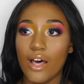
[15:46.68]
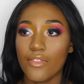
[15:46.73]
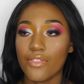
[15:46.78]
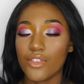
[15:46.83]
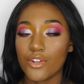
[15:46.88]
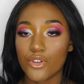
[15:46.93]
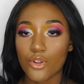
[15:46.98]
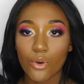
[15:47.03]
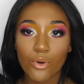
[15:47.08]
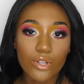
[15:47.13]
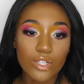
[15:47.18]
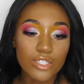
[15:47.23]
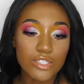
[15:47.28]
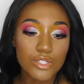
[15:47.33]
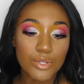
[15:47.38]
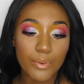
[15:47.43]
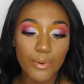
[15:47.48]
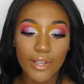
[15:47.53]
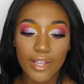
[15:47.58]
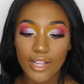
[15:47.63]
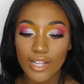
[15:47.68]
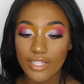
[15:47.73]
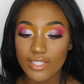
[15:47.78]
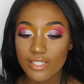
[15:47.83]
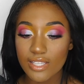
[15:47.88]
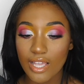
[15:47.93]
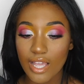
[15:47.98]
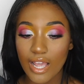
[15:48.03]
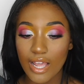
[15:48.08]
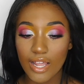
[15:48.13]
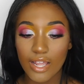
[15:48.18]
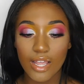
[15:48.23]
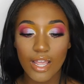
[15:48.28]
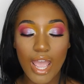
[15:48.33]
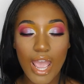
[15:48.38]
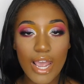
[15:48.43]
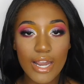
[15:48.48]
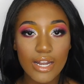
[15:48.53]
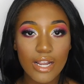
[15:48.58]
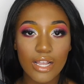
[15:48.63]
the Dolan twins,
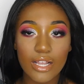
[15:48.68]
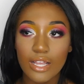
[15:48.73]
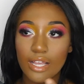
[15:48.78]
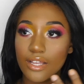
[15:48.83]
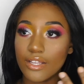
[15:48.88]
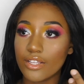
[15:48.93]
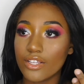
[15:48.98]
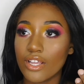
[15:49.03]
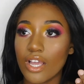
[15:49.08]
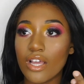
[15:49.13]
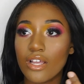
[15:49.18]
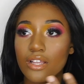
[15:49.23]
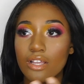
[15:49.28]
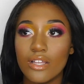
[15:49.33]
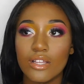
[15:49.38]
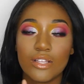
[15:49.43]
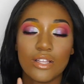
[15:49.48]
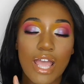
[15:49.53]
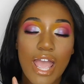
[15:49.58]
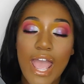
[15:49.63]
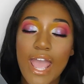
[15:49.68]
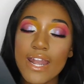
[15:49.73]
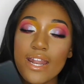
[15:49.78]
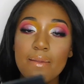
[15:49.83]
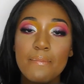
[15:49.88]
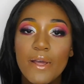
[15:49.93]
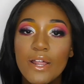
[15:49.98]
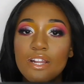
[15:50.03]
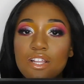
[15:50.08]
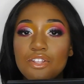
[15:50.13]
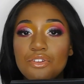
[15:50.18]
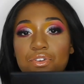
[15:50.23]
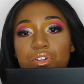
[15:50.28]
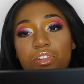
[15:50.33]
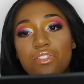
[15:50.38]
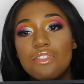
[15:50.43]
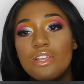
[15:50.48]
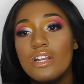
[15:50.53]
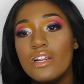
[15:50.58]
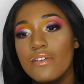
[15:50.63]
anybody you
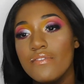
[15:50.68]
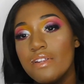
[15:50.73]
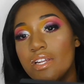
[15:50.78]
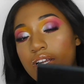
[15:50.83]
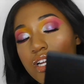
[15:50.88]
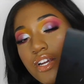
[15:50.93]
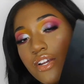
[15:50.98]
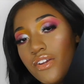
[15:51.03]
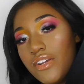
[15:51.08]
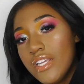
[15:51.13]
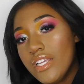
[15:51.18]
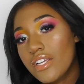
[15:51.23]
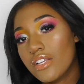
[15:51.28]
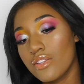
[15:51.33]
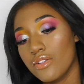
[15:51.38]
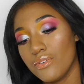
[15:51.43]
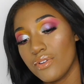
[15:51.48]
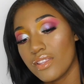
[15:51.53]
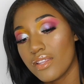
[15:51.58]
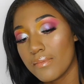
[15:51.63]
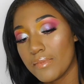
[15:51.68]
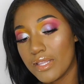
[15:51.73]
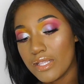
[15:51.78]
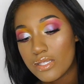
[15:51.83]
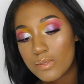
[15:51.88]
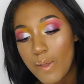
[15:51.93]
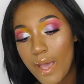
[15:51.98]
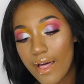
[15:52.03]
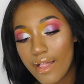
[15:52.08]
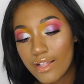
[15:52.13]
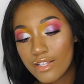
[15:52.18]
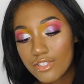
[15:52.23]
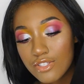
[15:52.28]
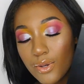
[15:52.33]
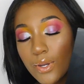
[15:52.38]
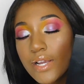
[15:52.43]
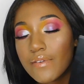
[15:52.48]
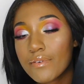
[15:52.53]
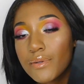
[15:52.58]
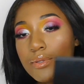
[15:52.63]
can think of in here, he included them in this palette.
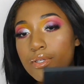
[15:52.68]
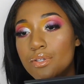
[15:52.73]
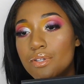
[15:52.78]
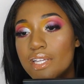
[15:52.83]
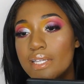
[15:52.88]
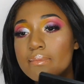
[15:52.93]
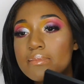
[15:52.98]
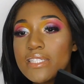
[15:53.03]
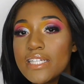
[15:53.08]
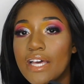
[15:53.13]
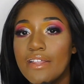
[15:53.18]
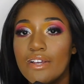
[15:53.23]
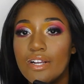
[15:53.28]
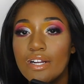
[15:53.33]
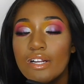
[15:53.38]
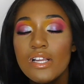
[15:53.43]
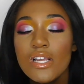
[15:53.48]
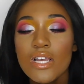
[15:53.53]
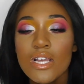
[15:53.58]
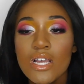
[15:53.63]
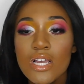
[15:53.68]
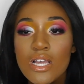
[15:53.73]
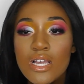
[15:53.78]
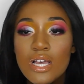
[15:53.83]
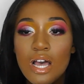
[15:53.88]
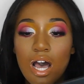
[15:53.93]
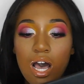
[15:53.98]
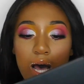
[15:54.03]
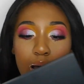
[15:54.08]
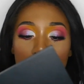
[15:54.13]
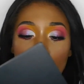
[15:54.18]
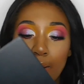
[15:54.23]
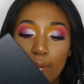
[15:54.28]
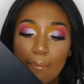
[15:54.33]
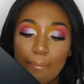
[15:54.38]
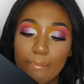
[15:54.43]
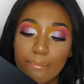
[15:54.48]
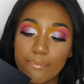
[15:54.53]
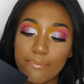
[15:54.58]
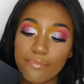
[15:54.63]
So everyone who came together
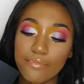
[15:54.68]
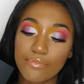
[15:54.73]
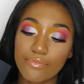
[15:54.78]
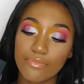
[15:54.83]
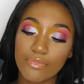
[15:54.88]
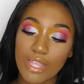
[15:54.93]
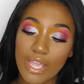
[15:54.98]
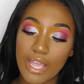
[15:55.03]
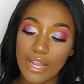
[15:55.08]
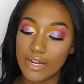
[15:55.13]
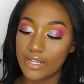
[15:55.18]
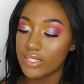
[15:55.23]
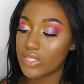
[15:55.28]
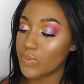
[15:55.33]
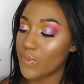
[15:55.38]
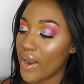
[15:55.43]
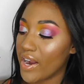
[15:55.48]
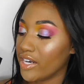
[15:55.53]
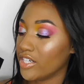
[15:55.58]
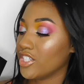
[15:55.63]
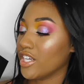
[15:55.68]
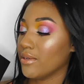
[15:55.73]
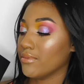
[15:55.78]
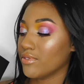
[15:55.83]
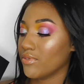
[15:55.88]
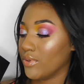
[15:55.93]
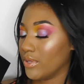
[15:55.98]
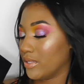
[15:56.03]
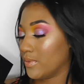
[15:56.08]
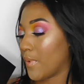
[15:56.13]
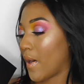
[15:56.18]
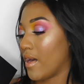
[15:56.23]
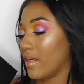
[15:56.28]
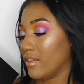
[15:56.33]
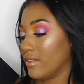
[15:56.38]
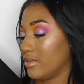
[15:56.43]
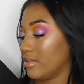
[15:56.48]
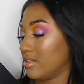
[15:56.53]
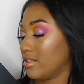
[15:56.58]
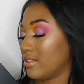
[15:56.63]
and inspired James for this
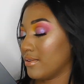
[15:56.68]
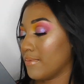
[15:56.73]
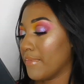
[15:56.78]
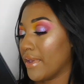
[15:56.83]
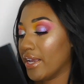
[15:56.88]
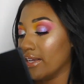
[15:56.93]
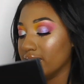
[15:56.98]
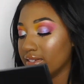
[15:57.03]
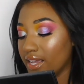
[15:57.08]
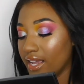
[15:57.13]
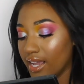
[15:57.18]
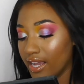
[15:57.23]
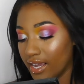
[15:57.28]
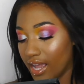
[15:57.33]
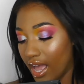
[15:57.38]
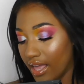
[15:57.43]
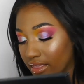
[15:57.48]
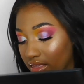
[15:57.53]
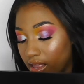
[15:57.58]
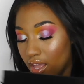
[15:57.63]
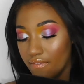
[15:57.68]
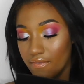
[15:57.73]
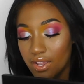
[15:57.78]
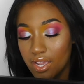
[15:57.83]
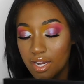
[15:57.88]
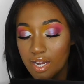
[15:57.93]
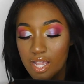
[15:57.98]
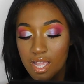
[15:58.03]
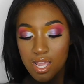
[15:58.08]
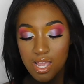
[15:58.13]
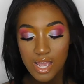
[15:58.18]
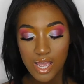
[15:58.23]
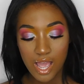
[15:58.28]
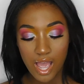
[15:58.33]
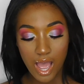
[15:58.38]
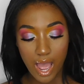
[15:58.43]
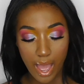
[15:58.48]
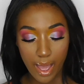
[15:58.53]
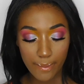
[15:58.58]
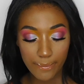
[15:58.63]
palette, this is amazing. I love it.
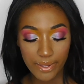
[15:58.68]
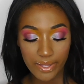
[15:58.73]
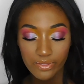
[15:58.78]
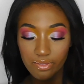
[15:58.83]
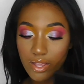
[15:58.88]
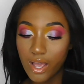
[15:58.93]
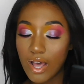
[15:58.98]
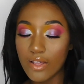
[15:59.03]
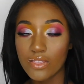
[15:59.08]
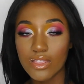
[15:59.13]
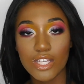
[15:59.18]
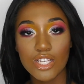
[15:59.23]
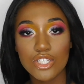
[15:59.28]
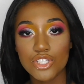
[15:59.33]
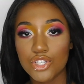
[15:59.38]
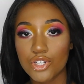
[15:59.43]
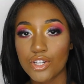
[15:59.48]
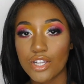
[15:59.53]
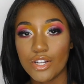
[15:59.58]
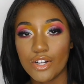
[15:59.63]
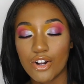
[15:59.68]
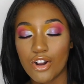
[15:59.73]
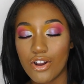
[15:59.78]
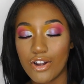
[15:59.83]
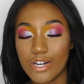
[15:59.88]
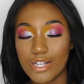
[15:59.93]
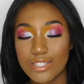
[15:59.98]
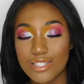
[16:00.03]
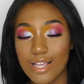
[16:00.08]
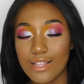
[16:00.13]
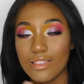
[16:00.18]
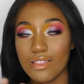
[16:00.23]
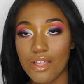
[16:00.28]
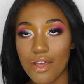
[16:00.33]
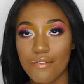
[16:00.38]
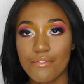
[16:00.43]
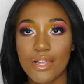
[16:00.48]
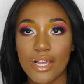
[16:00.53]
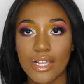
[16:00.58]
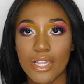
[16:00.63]
And Unleash Your Inner Artist, I
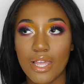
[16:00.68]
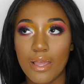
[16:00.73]
love that